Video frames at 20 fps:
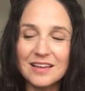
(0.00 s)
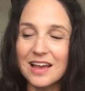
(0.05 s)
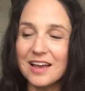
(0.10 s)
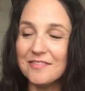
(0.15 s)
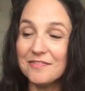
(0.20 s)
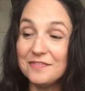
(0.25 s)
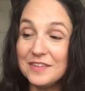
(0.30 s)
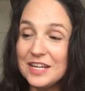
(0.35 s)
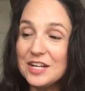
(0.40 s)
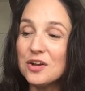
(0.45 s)

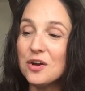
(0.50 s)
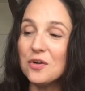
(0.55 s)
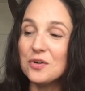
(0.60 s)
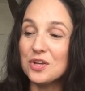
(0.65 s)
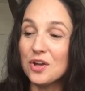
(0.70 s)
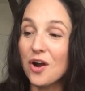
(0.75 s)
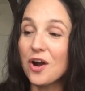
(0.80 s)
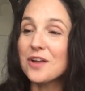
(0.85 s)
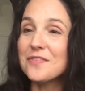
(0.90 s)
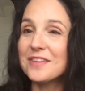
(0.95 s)
Fino
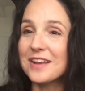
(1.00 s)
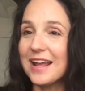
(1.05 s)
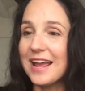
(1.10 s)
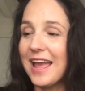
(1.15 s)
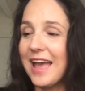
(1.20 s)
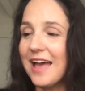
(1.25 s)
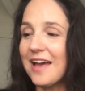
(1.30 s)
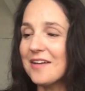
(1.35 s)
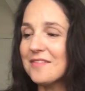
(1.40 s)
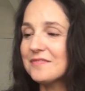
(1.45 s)
yarn that I
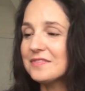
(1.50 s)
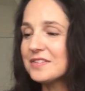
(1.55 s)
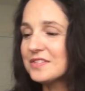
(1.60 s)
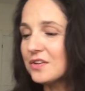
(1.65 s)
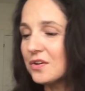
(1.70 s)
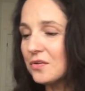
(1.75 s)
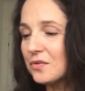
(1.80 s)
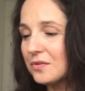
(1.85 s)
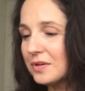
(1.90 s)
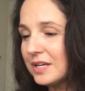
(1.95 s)
have,
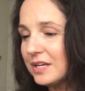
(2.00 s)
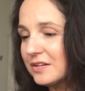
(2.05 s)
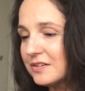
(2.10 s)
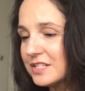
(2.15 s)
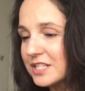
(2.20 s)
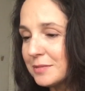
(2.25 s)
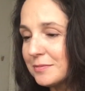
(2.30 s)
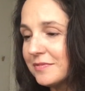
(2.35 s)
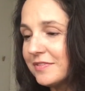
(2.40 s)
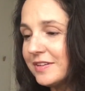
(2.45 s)
so here's some of it